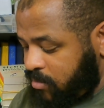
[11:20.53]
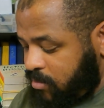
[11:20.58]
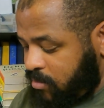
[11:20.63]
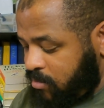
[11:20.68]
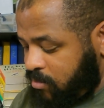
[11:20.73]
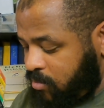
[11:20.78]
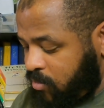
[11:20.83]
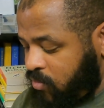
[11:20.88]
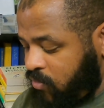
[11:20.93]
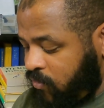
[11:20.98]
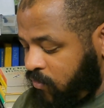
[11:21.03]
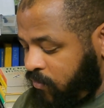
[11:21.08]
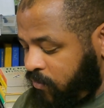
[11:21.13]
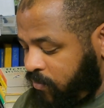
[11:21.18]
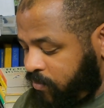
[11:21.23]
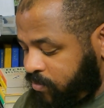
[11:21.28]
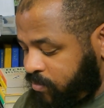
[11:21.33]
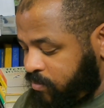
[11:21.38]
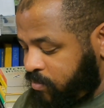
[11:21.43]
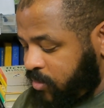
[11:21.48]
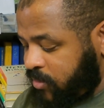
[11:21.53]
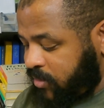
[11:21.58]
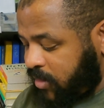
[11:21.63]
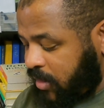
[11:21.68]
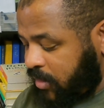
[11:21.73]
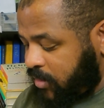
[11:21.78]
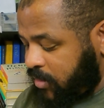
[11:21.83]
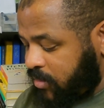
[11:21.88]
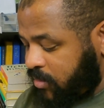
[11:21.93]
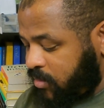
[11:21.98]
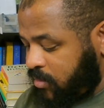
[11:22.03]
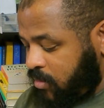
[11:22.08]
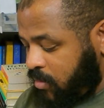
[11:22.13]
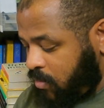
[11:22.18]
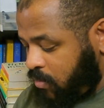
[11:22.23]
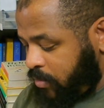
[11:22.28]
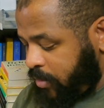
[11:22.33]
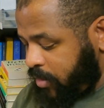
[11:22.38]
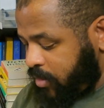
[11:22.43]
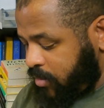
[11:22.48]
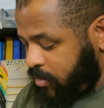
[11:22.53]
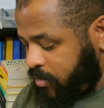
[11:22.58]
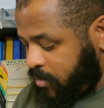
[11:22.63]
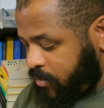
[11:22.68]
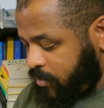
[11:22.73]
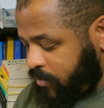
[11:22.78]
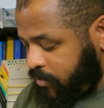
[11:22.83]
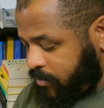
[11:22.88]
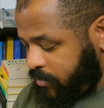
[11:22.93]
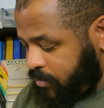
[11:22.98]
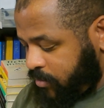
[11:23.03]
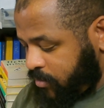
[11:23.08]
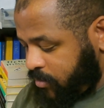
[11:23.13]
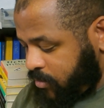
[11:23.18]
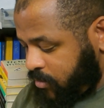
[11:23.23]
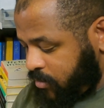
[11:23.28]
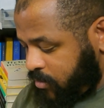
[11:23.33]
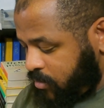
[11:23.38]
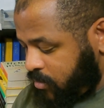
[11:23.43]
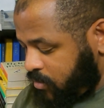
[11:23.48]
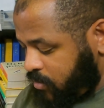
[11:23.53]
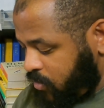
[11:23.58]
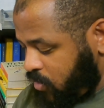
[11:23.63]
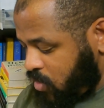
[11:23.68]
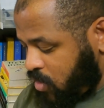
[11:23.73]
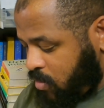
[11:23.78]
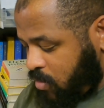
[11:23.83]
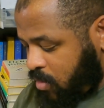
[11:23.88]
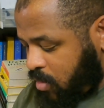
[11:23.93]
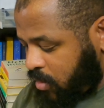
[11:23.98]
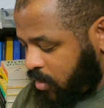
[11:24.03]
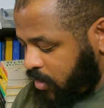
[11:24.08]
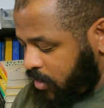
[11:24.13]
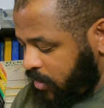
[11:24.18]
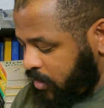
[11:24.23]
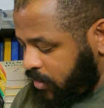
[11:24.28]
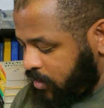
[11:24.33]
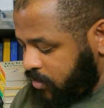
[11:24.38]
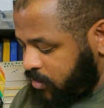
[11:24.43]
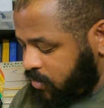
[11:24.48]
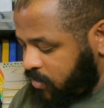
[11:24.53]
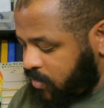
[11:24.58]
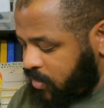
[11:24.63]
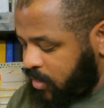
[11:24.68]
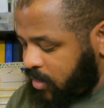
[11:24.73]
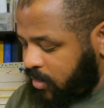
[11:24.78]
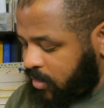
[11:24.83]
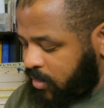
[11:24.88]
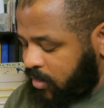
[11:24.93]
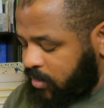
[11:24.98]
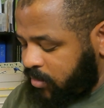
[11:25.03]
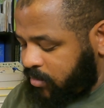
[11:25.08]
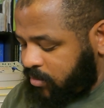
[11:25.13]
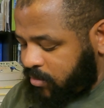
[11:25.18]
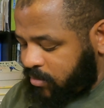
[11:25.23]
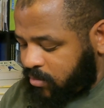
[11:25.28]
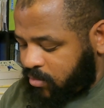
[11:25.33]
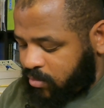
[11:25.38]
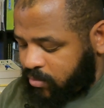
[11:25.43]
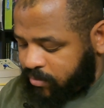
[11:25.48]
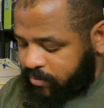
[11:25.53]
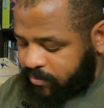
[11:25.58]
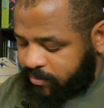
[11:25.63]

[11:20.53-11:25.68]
move books like this a little quicker. No markings, no highlights. Cool.